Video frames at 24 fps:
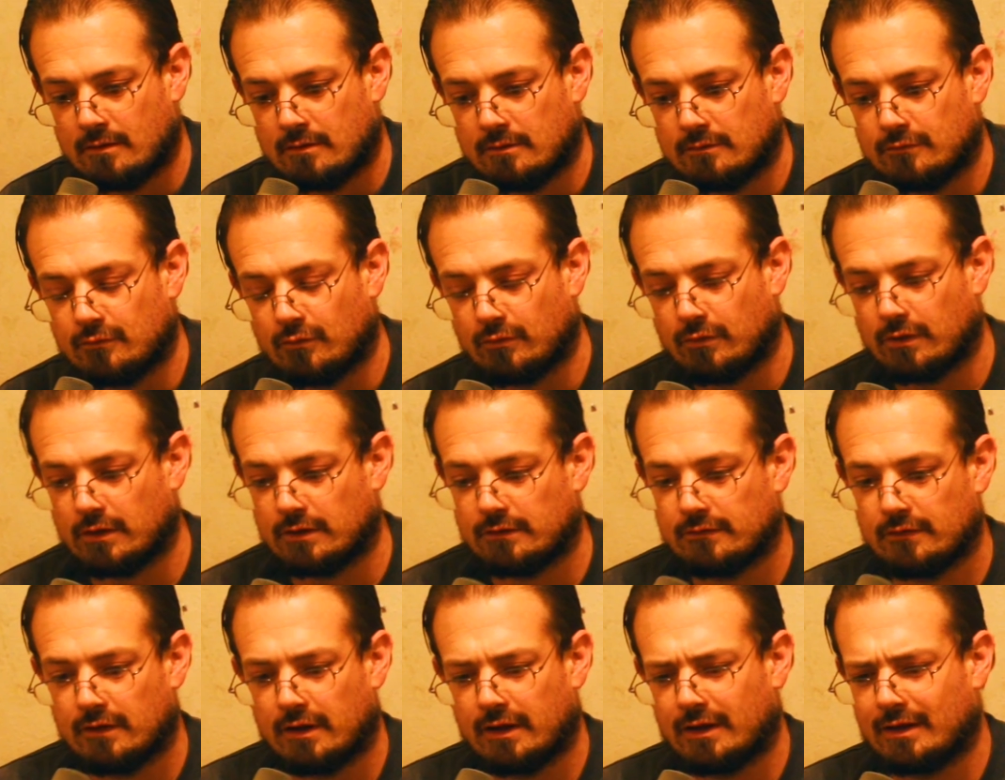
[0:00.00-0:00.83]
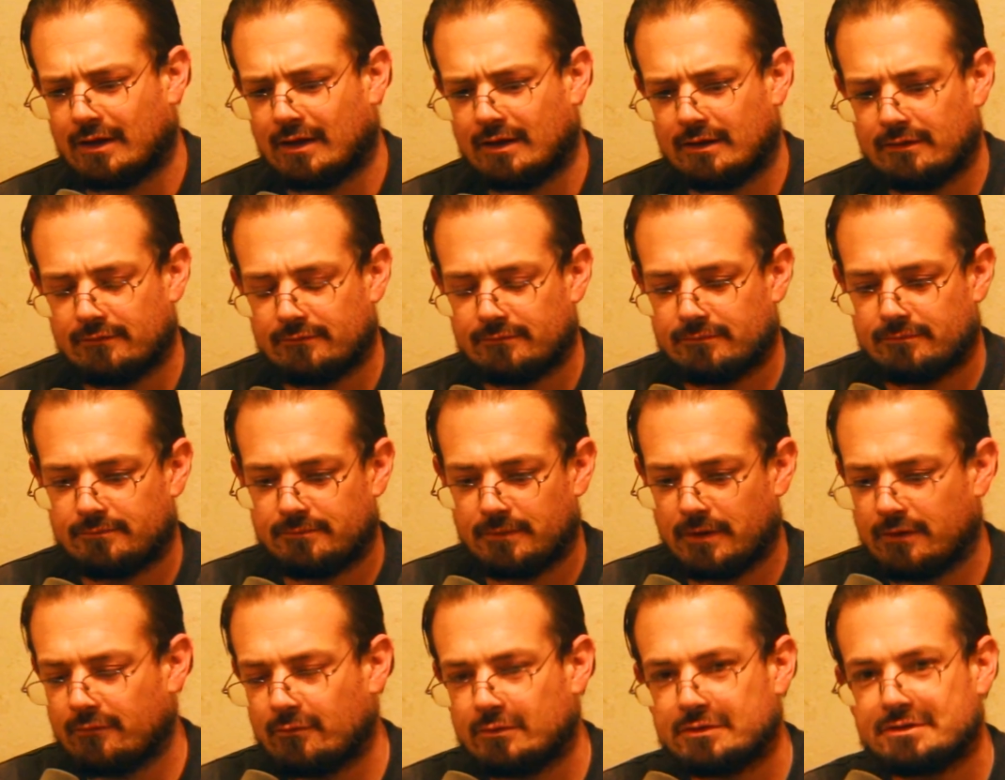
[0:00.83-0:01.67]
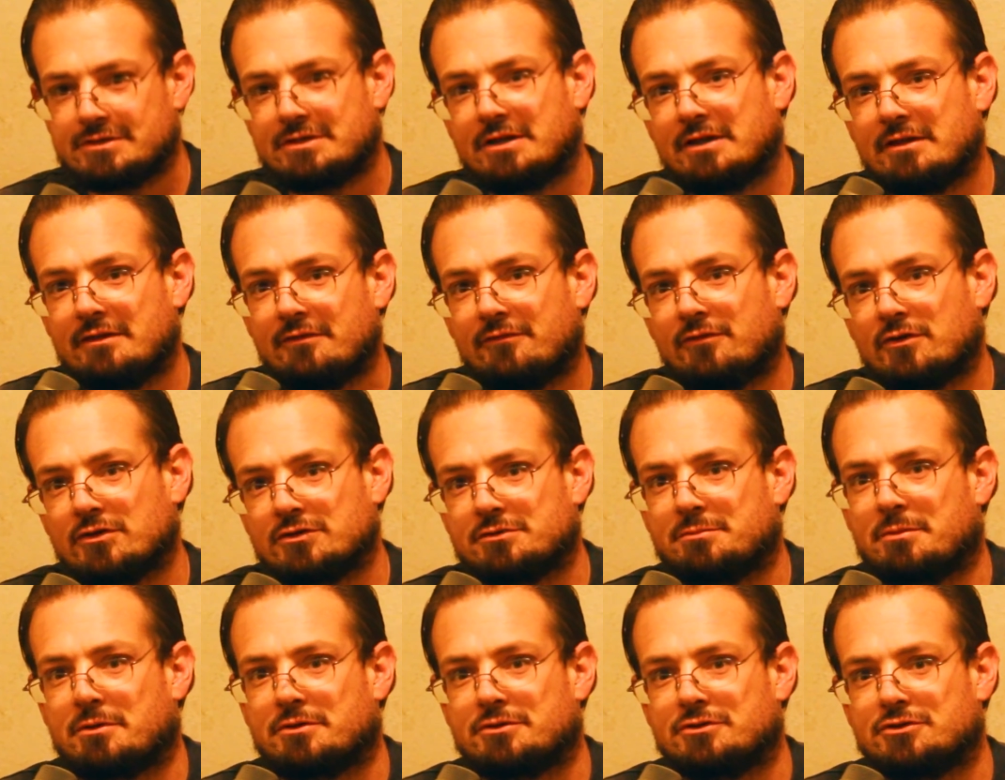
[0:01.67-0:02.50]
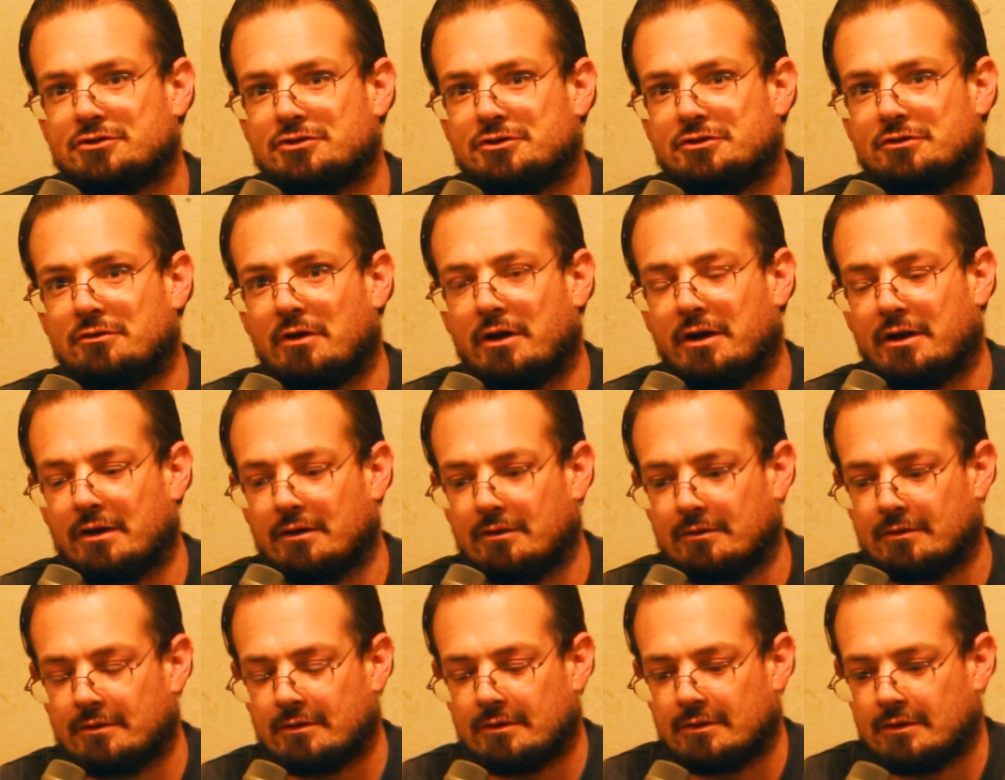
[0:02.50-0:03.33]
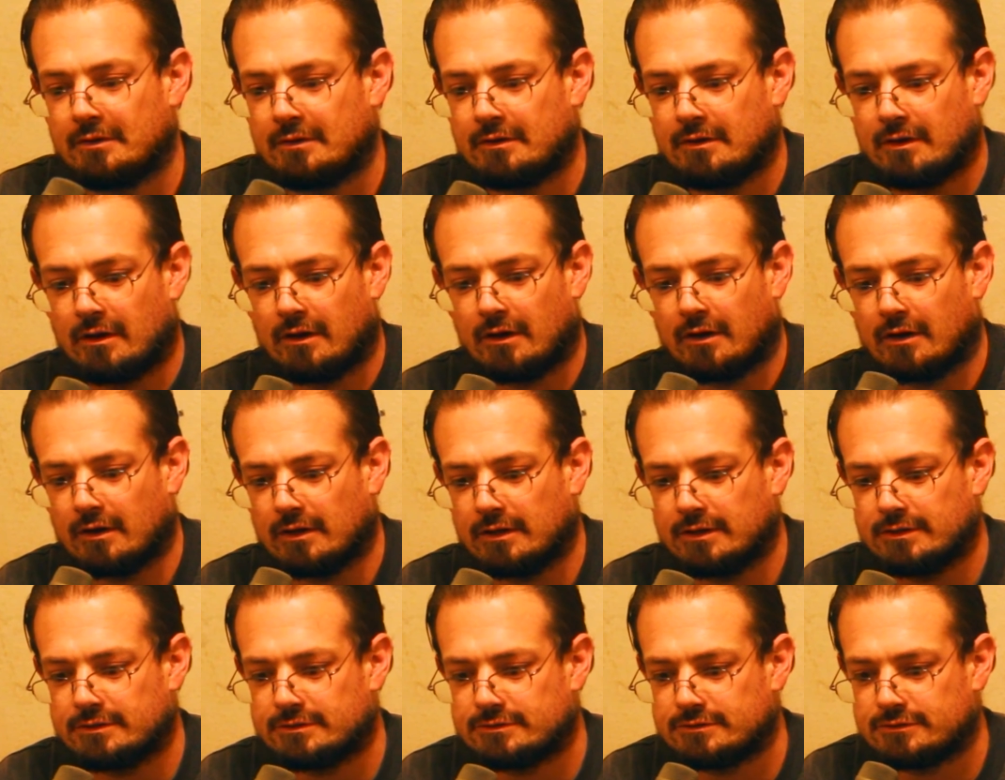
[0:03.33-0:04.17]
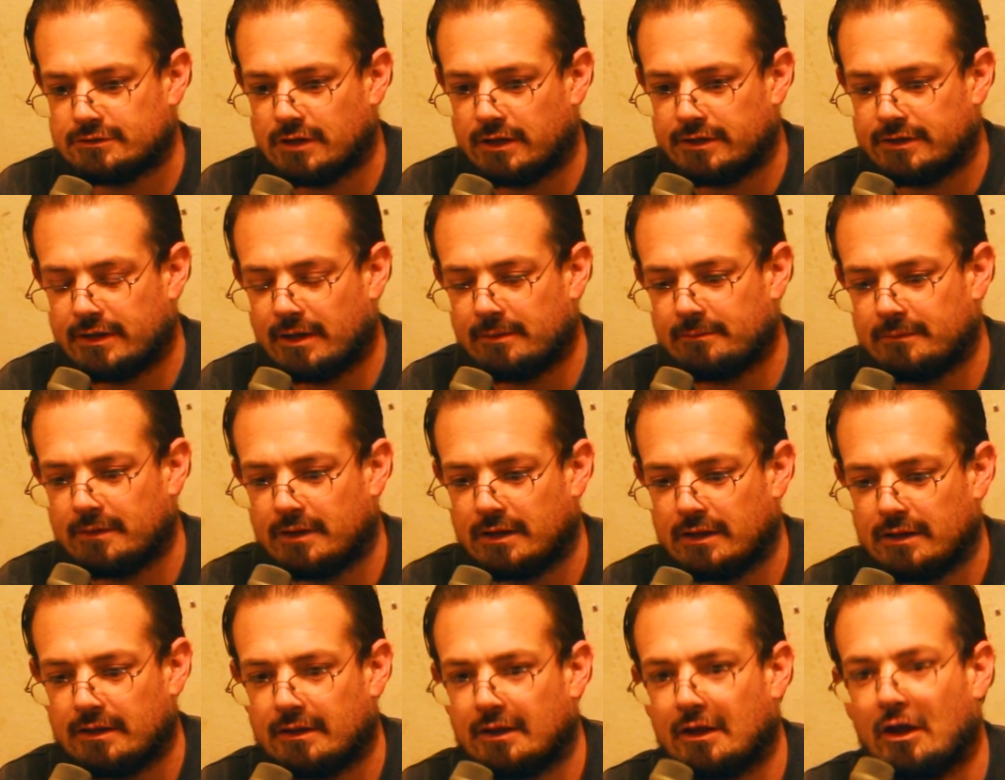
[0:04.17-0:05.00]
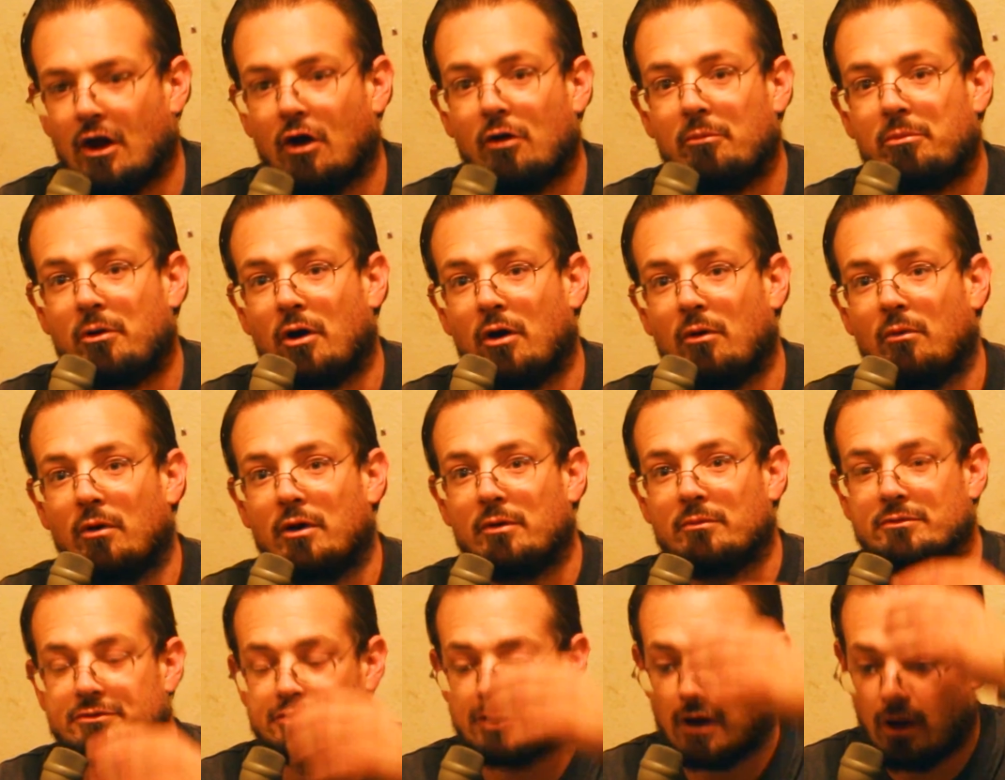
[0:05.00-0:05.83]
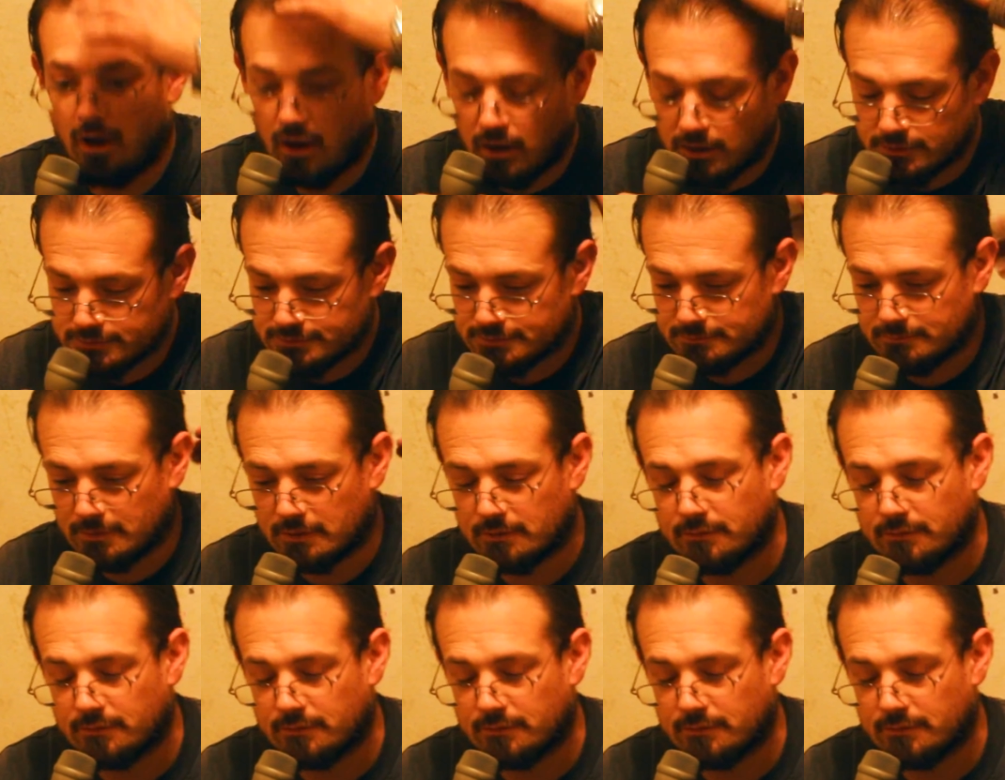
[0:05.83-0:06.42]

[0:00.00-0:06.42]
So like I said, everyone's did the first person shooter right now, or at least attempted it, and the GoPro one was awesome.